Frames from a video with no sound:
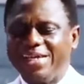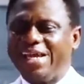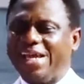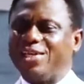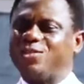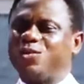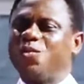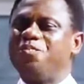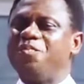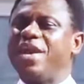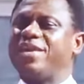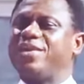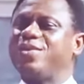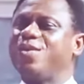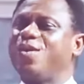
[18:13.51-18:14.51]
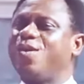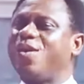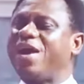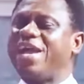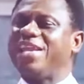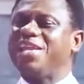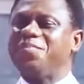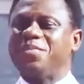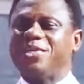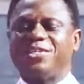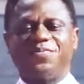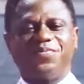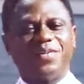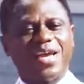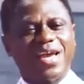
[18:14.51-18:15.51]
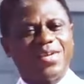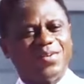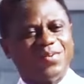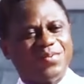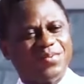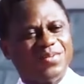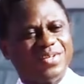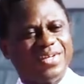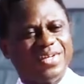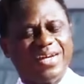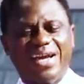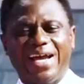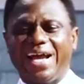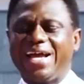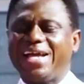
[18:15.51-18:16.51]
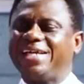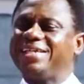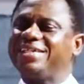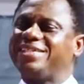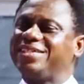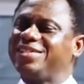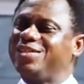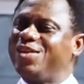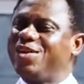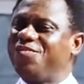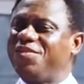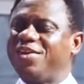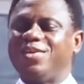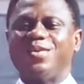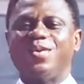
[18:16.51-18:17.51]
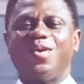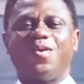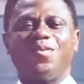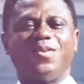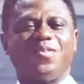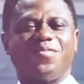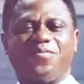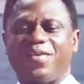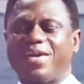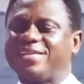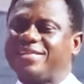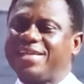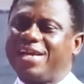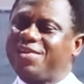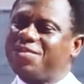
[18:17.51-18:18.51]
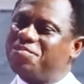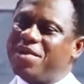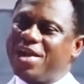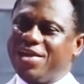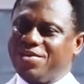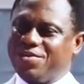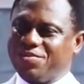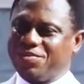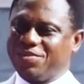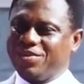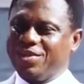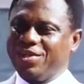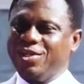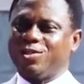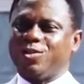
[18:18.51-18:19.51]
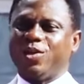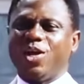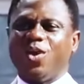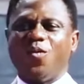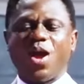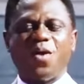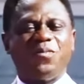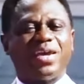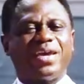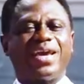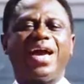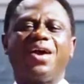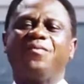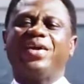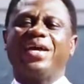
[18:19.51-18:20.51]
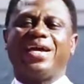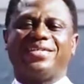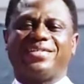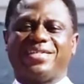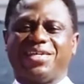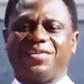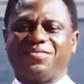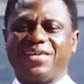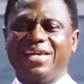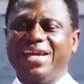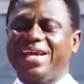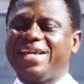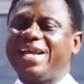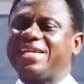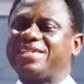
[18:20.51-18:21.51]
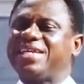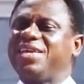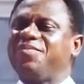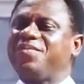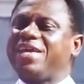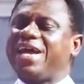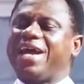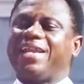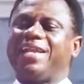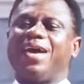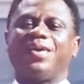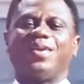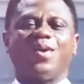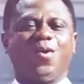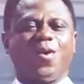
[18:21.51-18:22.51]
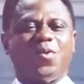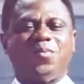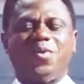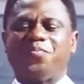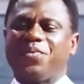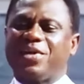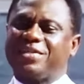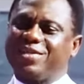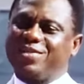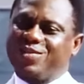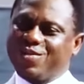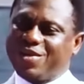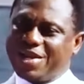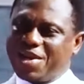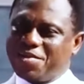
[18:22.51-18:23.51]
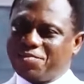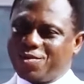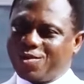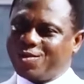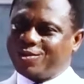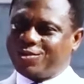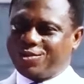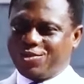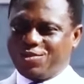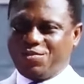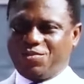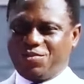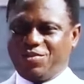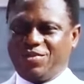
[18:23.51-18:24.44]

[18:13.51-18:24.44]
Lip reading: It's to make your enemies fear you, and you, even your friends admire you. So the way we carry ourselves, it doesn't even allow the common person to come close to you.